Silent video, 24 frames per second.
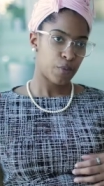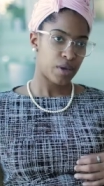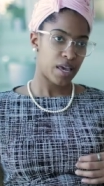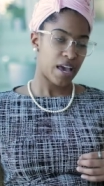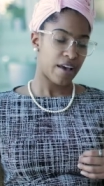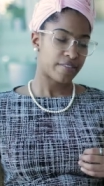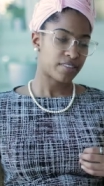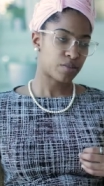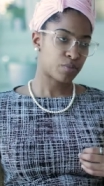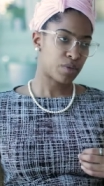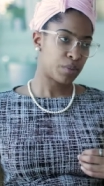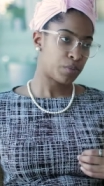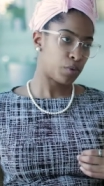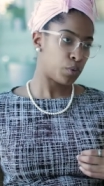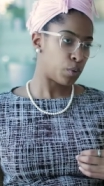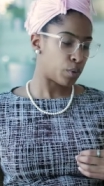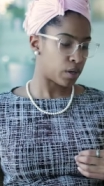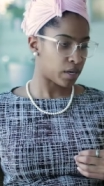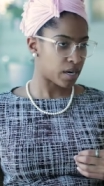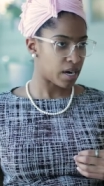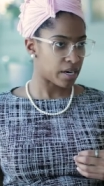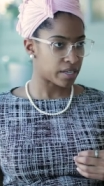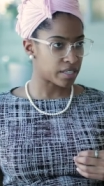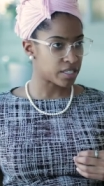we have some people who
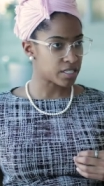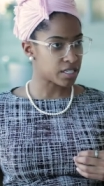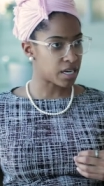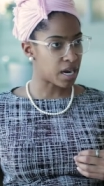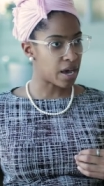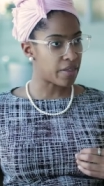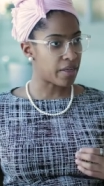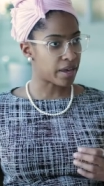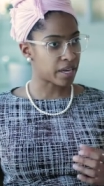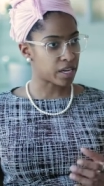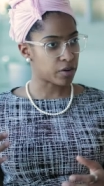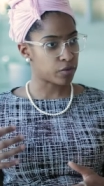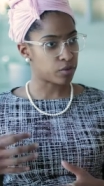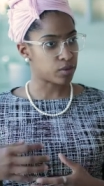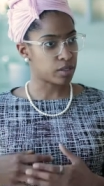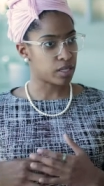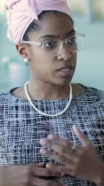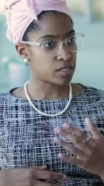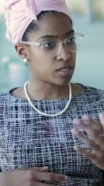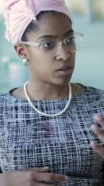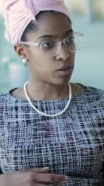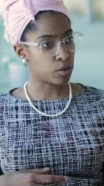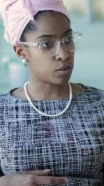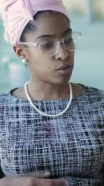are kind of shy that can
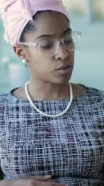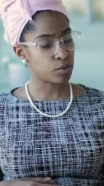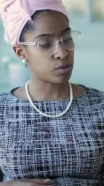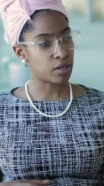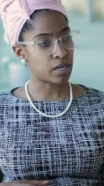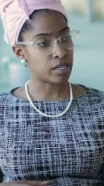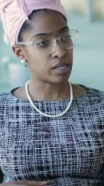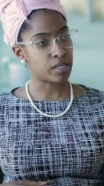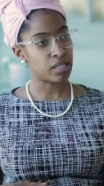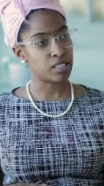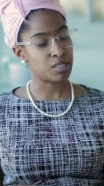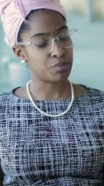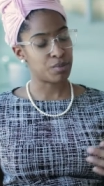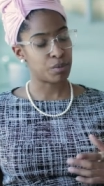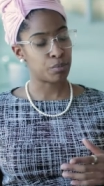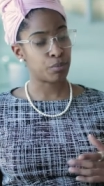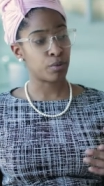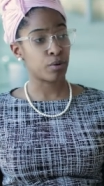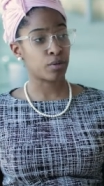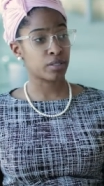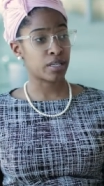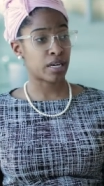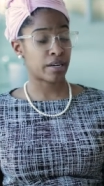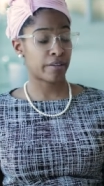relate to those who kind of need to be
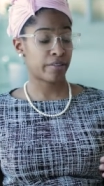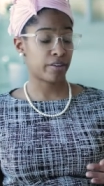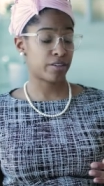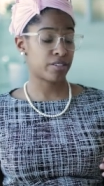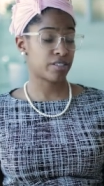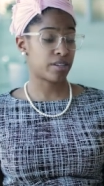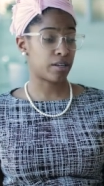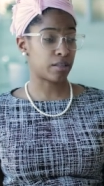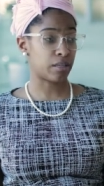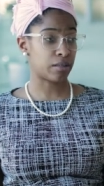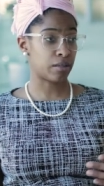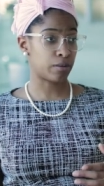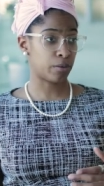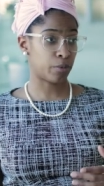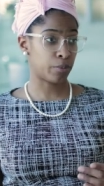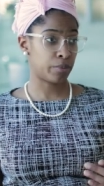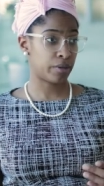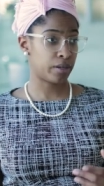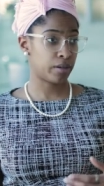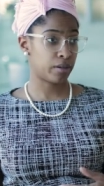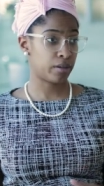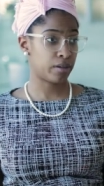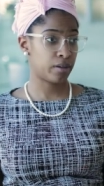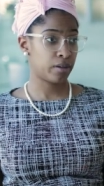pulled out of their shell a little
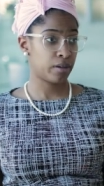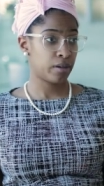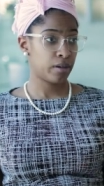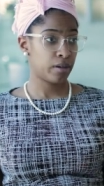bit.